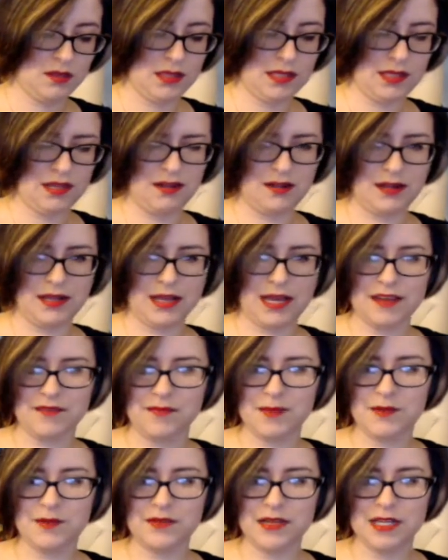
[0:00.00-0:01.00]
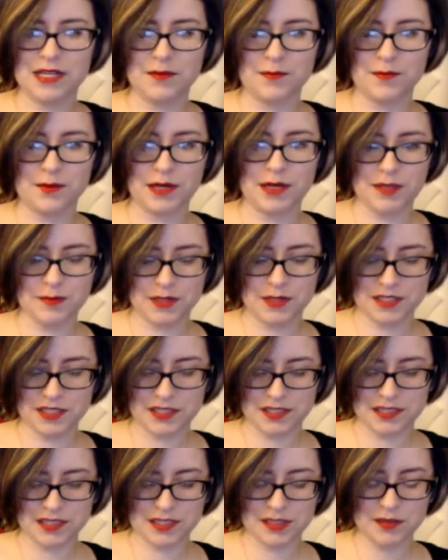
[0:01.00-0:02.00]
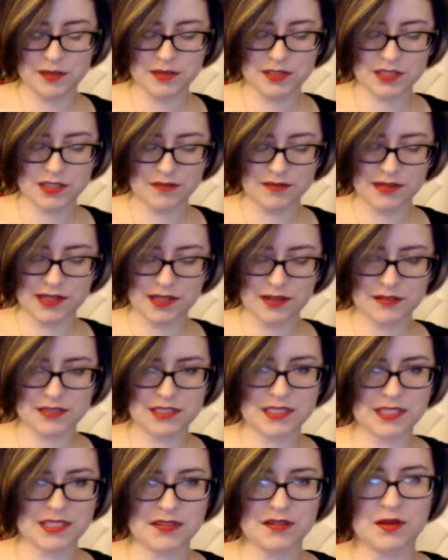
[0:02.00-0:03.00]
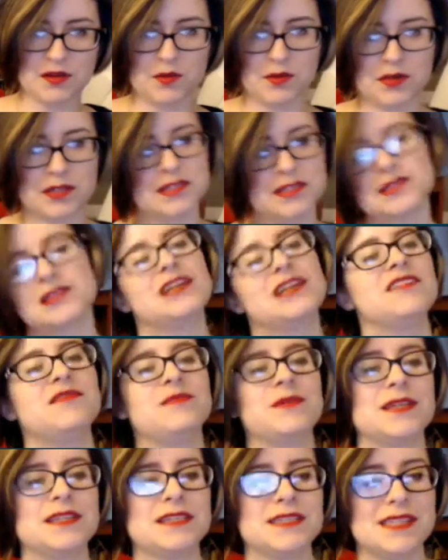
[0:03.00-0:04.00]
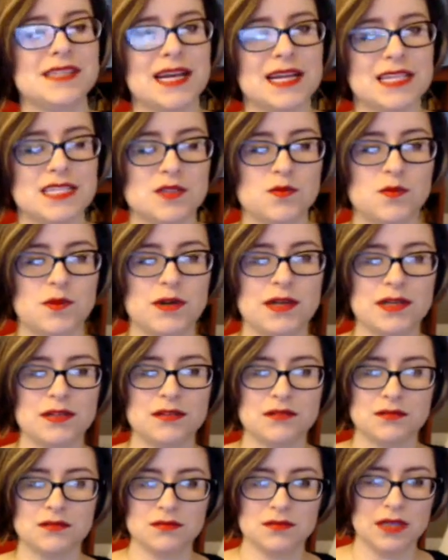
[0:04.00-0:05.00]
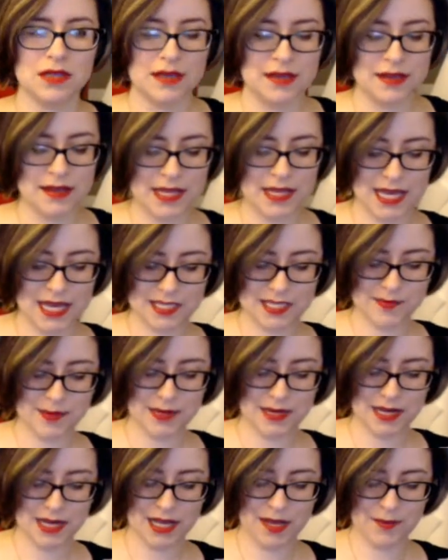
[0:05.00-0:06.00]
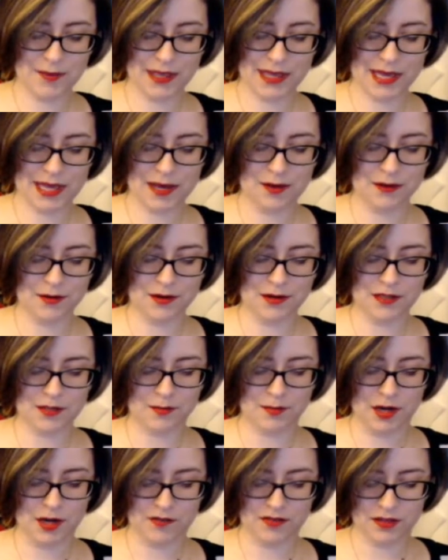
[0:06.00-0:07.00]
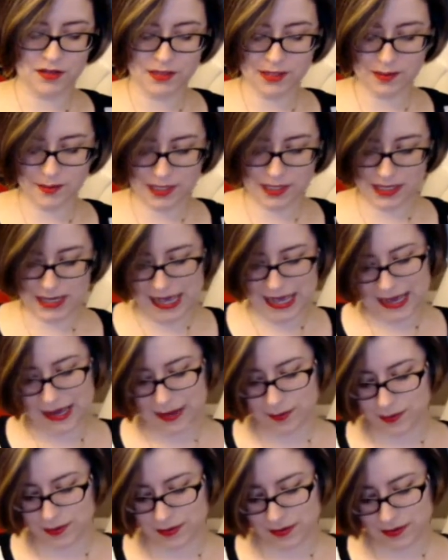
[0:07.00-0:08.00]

And I've been reading pretty much exclusively all the Secret Wars stuff because that's what has been coming out on the Marvel Unlimited app.